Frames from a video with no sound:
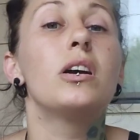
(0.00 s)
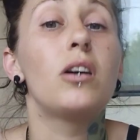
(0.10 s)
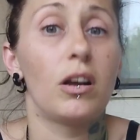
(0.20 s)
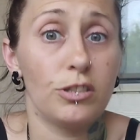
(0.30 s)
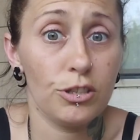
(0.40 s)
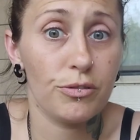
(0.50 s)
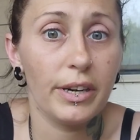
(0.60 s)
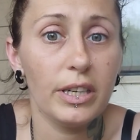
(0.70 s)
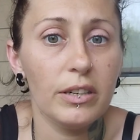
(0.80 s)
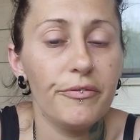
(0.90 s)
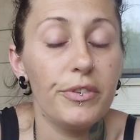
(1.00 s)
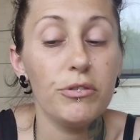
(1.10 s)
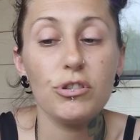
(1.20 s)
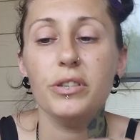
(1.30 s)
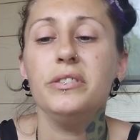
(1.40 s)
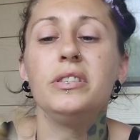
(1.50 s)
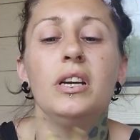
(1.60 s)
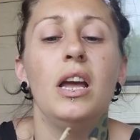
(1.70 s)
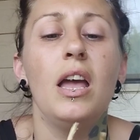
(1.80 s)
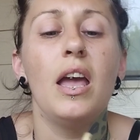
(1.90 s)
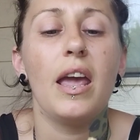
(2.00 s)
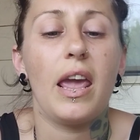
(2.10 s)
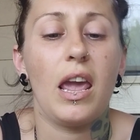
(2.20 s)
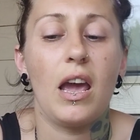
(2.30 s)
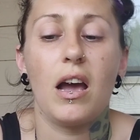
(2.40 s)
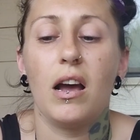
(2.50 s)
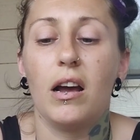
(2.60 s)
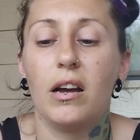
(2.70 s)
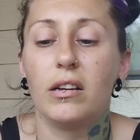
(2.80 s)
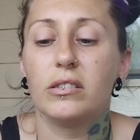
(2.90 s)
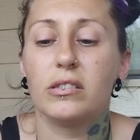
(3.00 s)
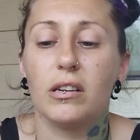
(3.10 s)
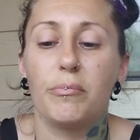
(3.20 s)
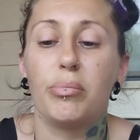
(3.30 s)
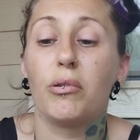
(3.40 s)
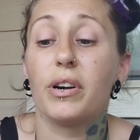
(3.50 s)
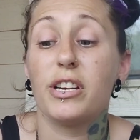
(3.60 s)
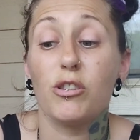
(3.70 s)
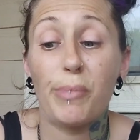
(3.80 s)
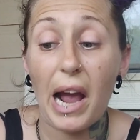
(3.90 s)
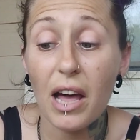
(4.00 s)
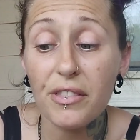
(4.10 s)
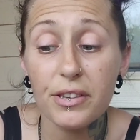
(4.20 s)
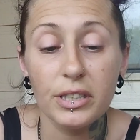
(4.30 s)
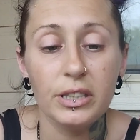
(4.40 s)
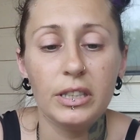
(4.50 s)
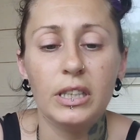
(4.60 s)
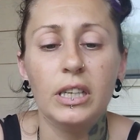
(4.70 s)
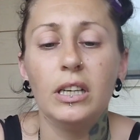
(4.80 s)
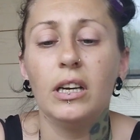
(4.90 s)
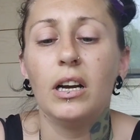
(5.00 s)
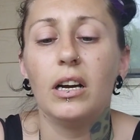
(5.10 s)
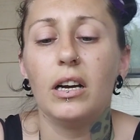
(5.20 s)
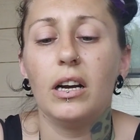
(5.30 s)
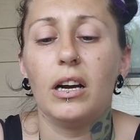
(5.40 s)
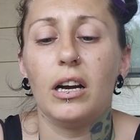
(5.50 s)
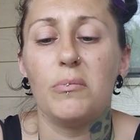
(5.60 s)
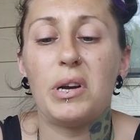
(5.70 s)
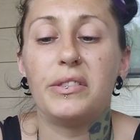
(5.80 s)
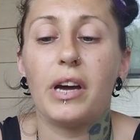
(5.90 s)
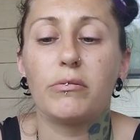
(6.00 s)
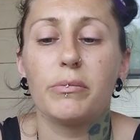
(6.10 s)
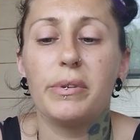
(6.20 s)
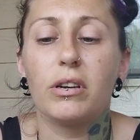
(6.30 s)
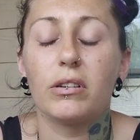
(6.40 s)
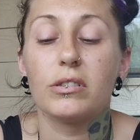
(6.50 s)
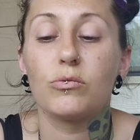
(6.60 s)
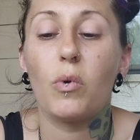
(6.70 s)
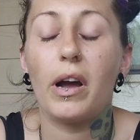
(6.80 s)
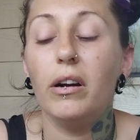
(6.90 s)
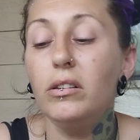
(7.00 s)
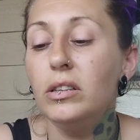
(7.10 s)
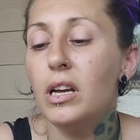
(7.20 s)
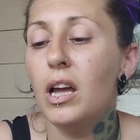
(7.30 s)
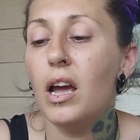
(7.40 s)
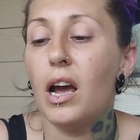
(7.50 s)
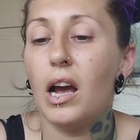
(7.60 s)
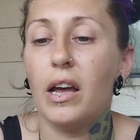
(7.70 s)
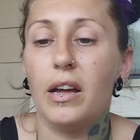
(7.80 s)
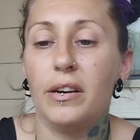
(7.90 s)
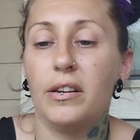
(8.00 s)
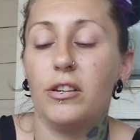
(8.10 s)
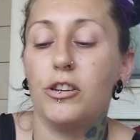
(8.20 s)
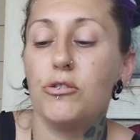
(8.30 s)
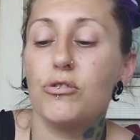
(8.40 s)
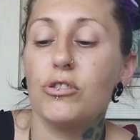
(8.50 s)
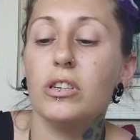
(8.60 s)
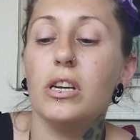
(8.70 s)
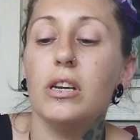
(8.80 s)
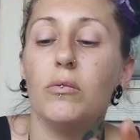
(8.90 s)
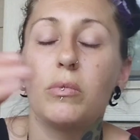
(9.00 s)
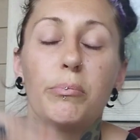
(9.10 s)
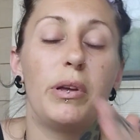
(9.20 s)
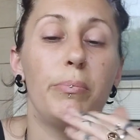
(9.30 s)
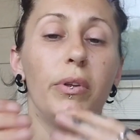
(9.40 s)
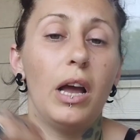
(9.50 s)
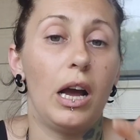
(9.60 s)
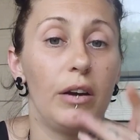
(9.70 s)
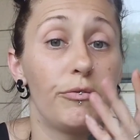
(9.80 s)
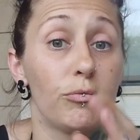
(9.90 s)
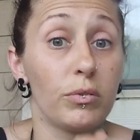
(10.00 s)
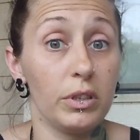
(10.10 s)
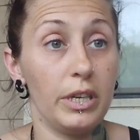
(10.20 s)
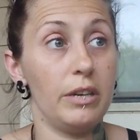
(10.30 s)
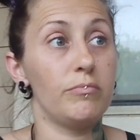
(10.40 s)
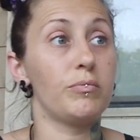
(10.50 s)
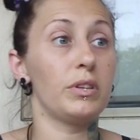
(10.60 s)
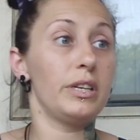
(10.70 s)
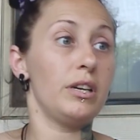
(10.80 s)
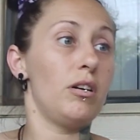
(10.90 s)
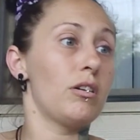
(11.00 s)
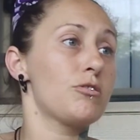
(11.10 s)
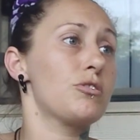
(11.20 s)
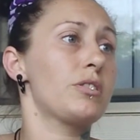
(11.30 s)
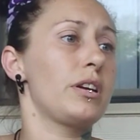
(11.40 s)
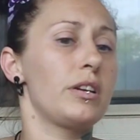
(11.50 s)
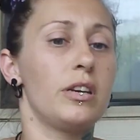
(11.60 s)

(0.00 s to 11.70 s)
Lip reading: concentrated infusion and pour it in your bath, and that would be good as well. And usually when people have really, really harsh skin